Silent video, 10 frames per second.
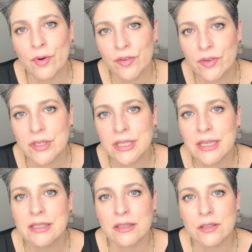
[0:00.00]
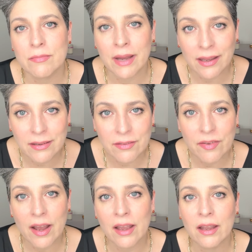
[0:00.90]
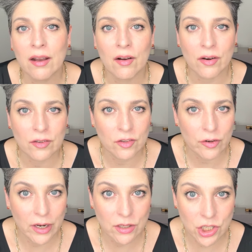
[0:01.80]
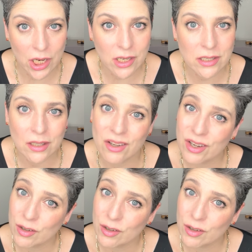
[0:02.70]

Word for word: one of those things that to mattify it or to try to change the look,